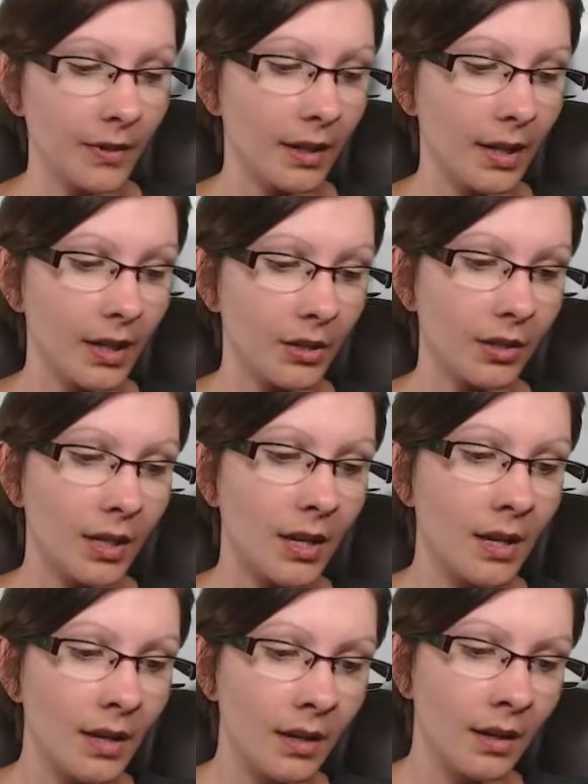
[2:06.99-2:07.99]
And
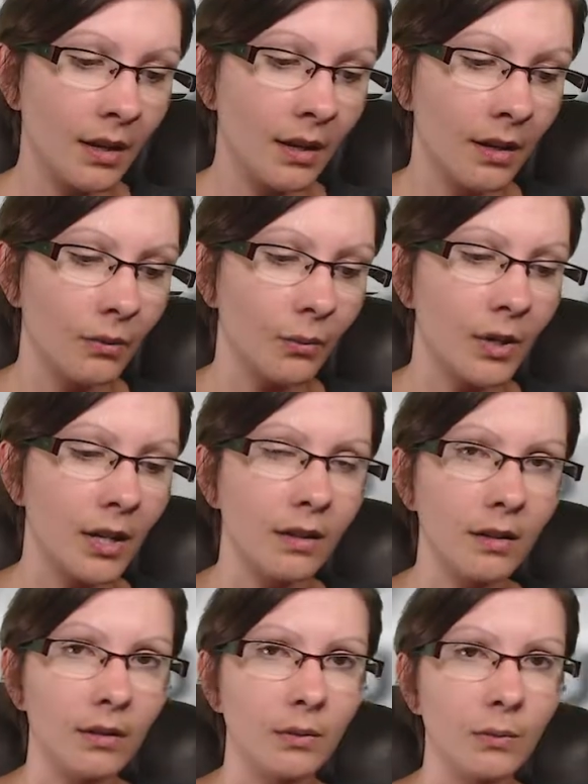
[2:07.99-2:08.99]
actually,
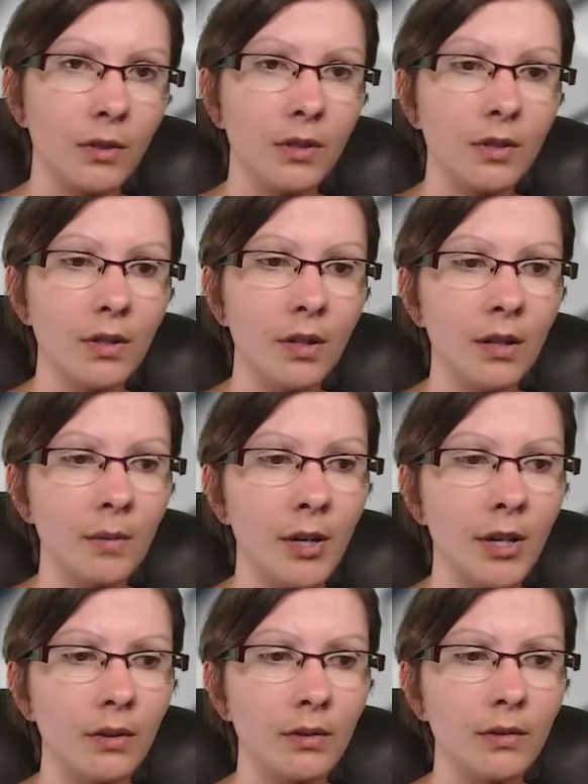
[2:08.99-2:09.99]
when we're talking
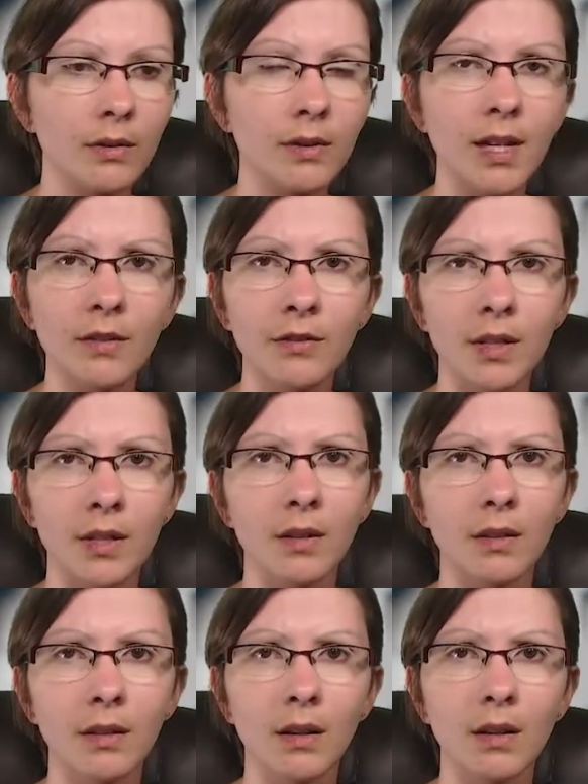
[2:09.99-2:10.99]
about
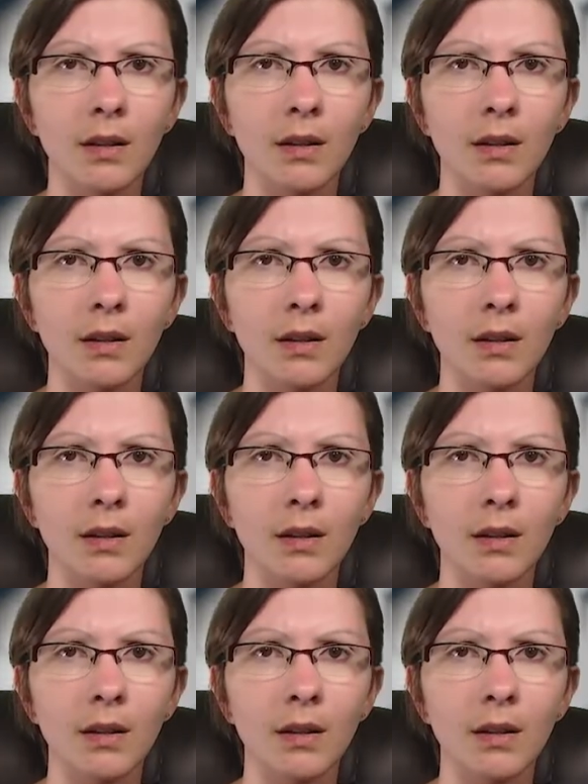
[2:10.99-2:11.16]
safety